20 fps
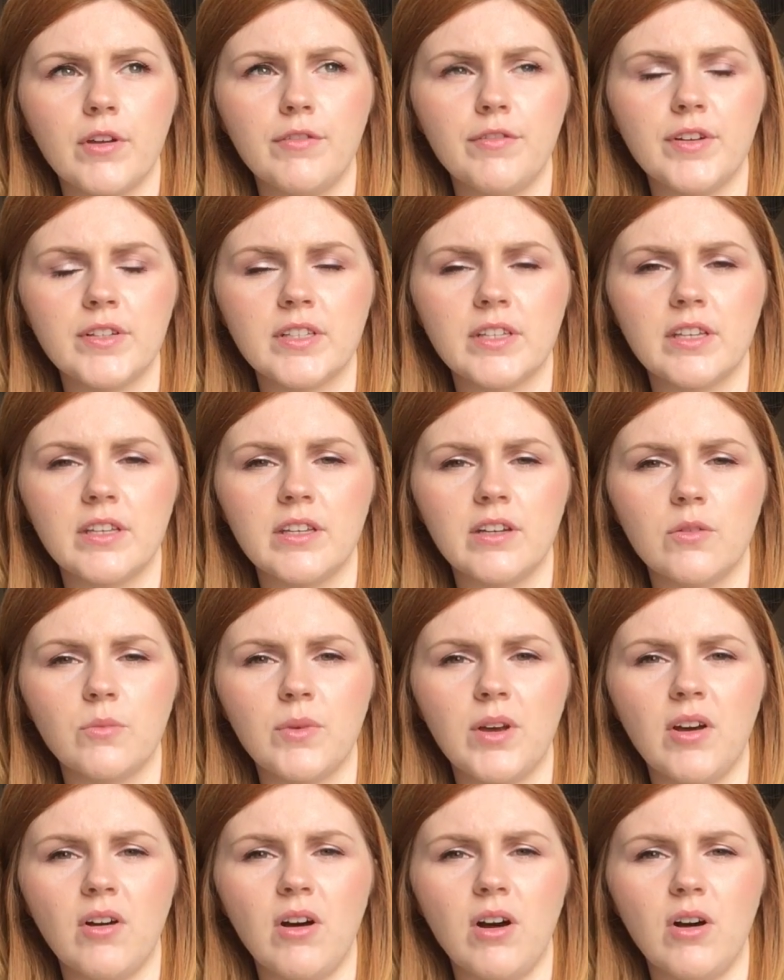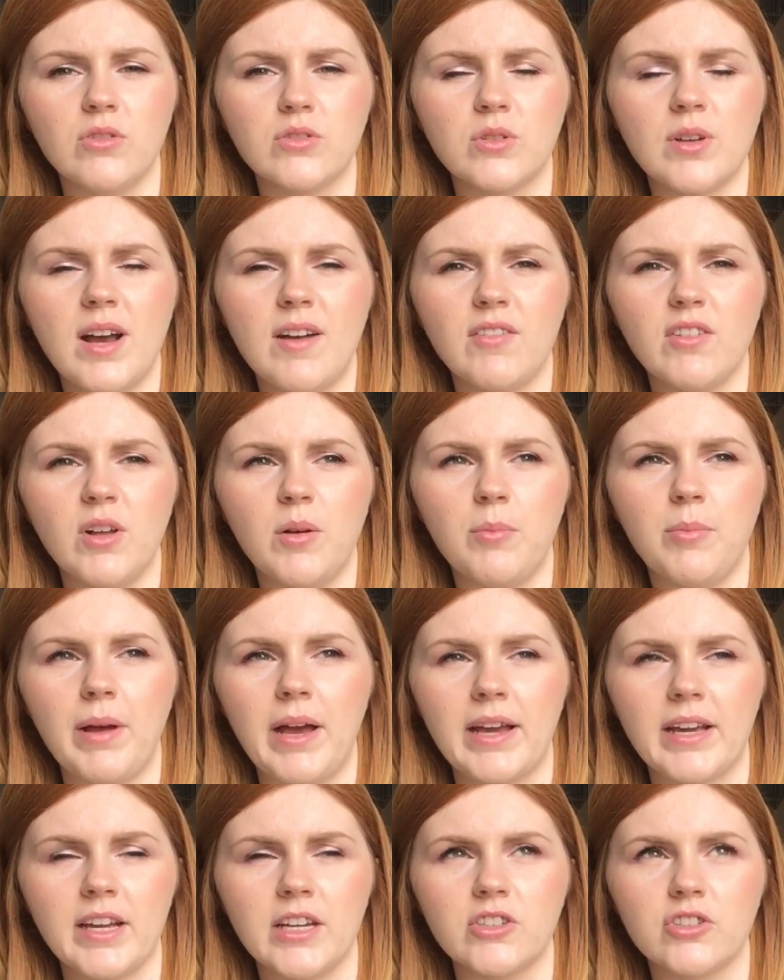physically unwell. I also have a lot of
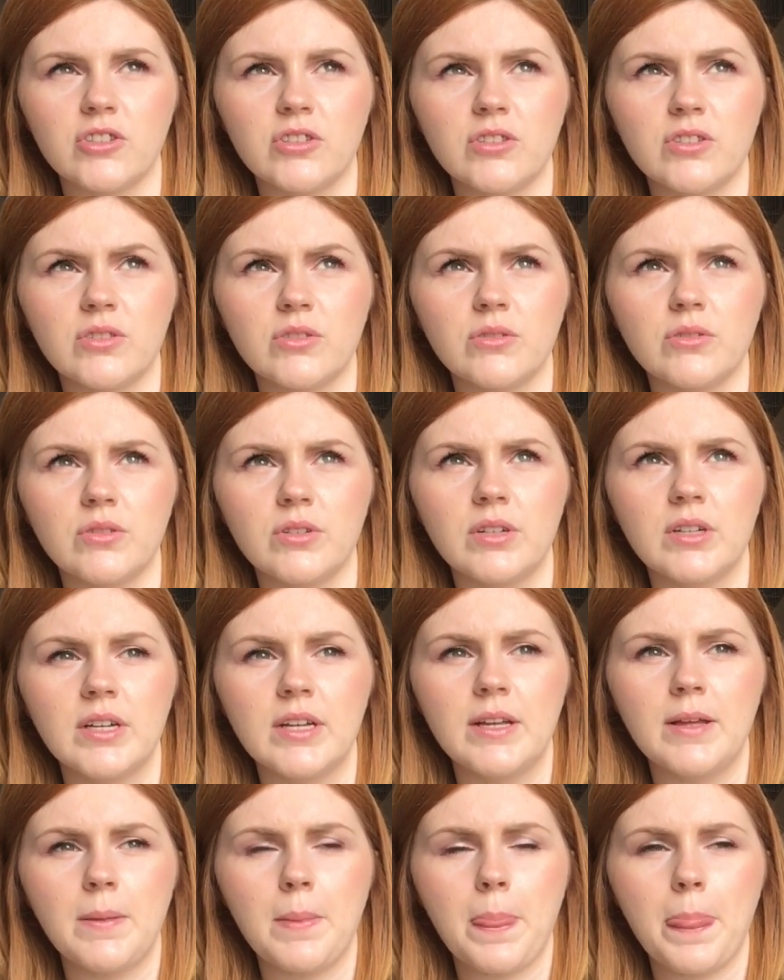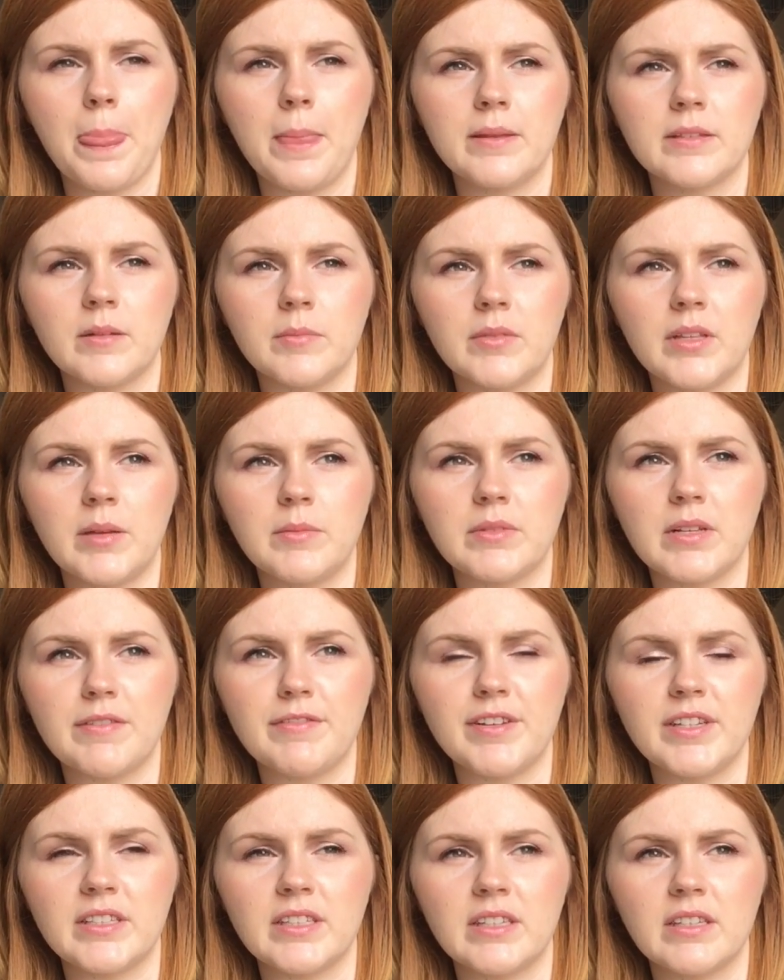back issues, so sometimes I
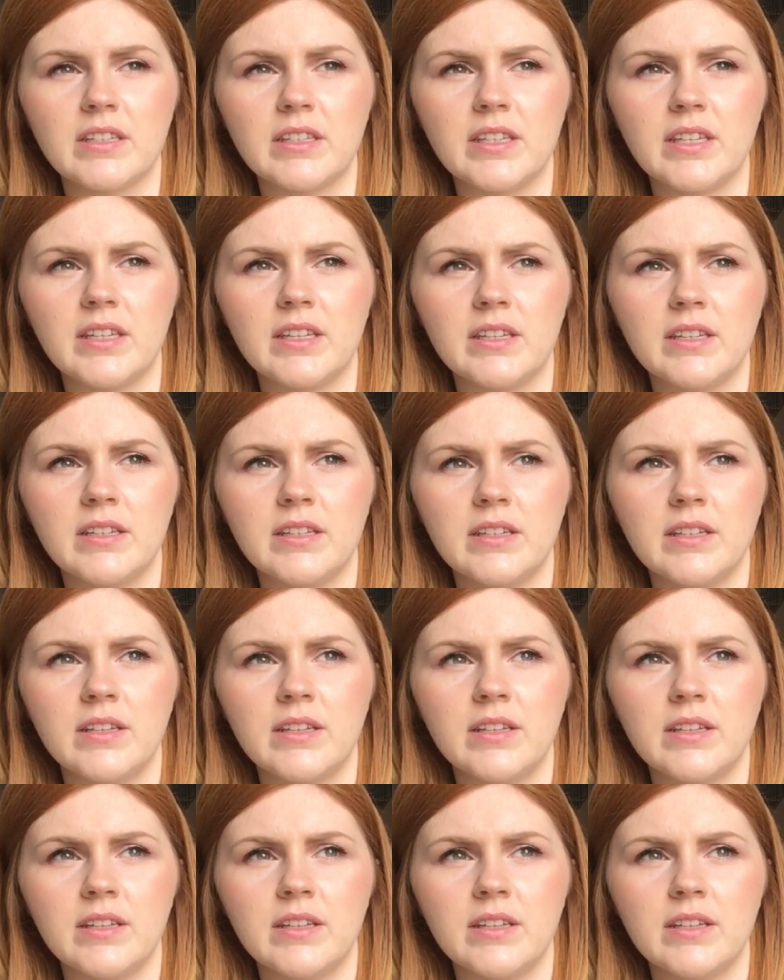physically